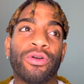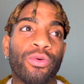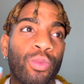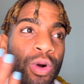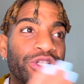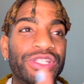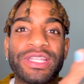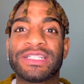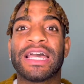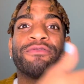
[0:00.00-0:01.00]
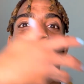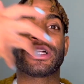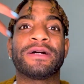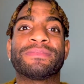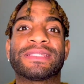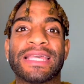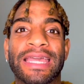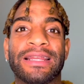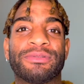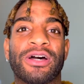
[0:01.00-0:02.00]
Once the devil comes
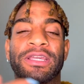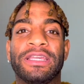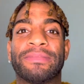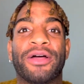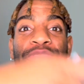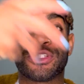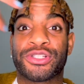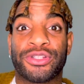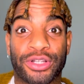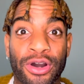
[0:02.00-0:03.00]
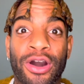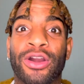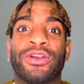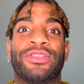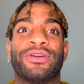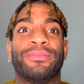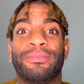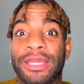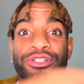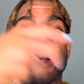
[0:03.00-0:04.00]
in, I'm talking about the card, the
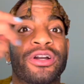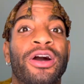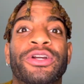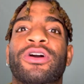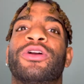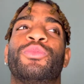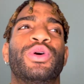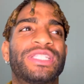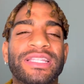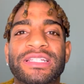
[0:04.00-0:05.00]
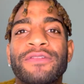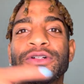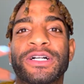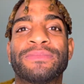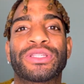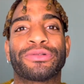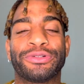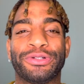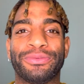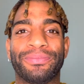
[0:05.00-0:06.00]
Major Arcana card. Once the devil comes
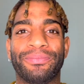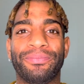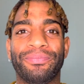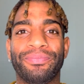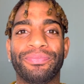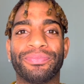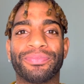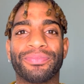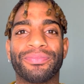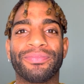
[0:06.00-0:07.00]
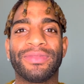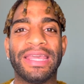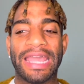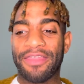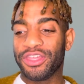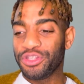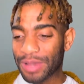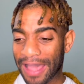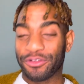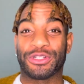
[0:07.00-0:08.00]
through, and then you
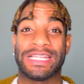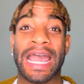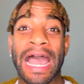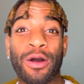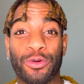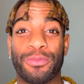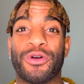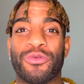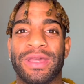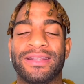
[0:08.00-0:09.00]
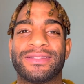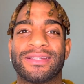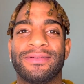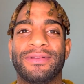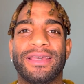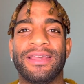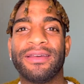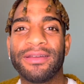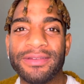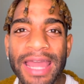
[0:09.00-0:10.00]
have your Tower moment,
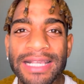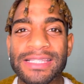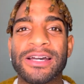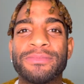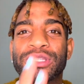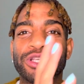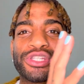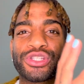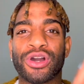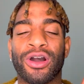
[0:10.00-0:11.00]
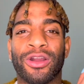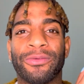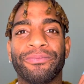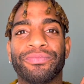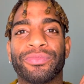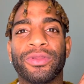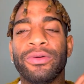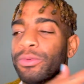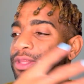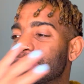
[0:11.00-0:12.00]
next comes the Star.
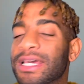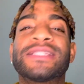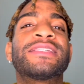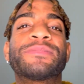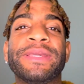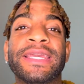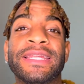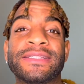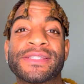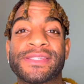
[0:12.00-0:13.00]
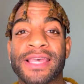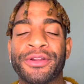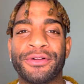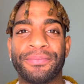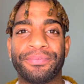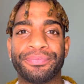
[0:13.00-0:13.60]
When the dust is beginning to settle,